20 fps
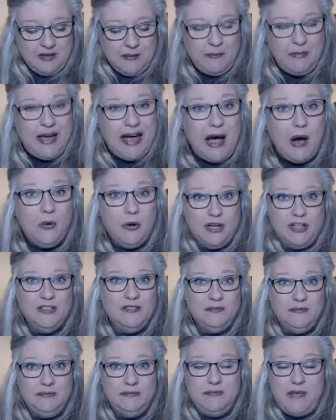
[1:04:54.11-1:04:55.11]
power
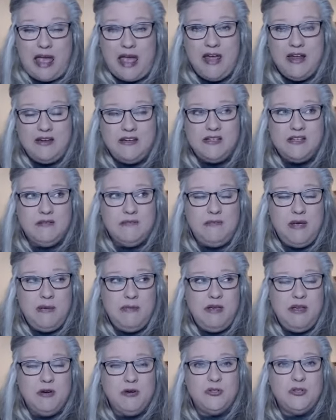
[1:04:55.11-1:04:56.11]
and
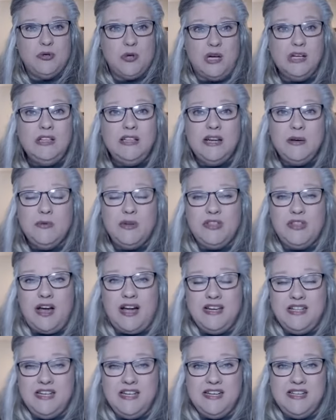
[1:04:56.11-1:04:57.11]
maybe you're struggling with
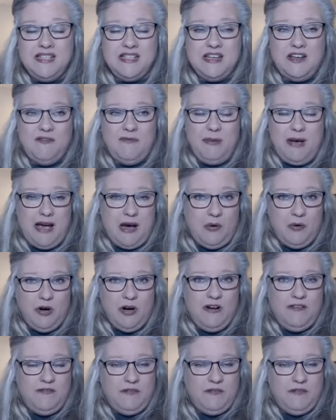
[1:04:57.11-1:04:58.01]
ideas of power